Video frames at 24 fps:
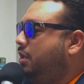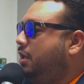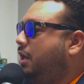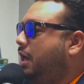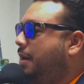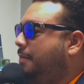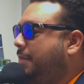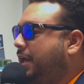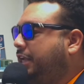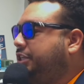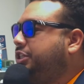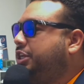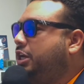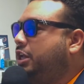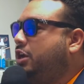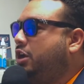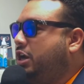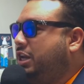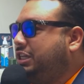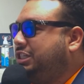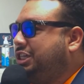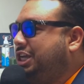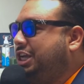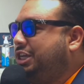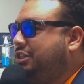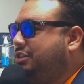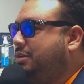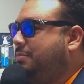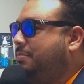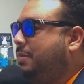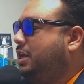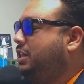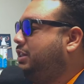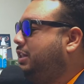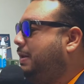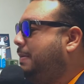I'm actually going to change the
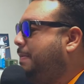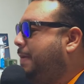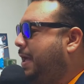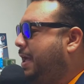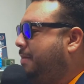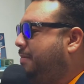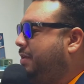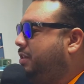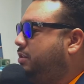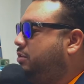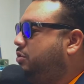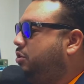monthly payment.